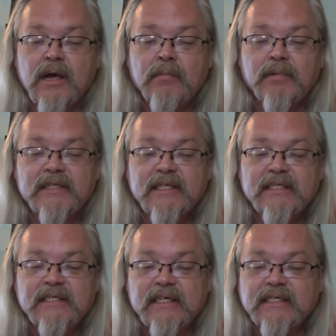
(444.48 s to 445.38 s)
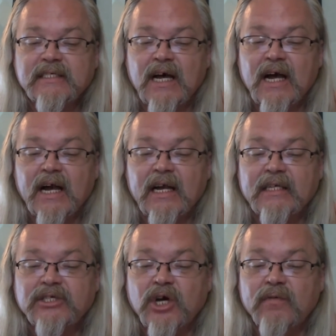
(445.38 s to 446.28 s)
But this is a sign
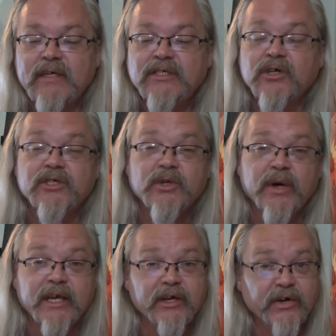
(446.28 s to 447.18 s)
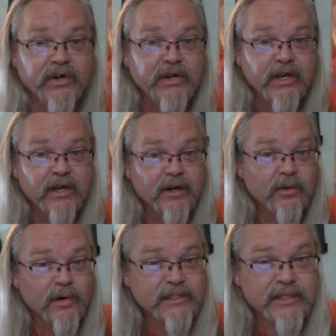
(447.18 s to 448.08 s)
anchovies are doing good?
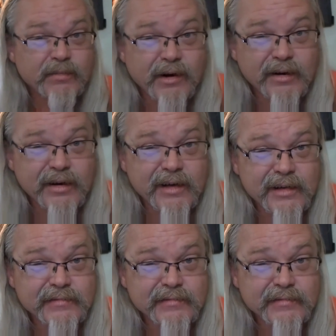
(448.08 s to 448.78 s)
Question mark.